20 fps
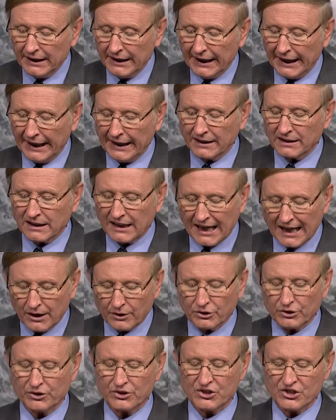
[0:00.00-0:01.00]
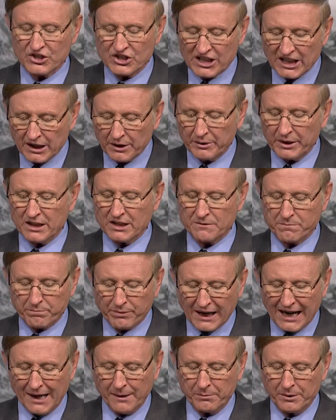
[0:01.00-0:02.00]
encounter serious
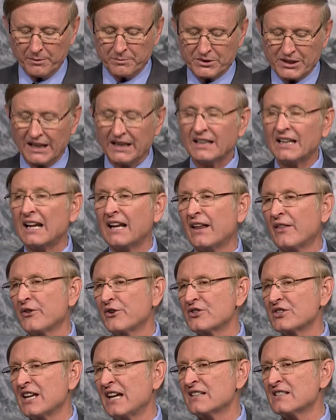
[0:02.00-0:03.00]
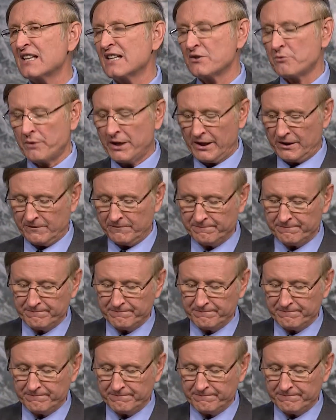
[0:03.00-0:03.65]
problems in another sense as well.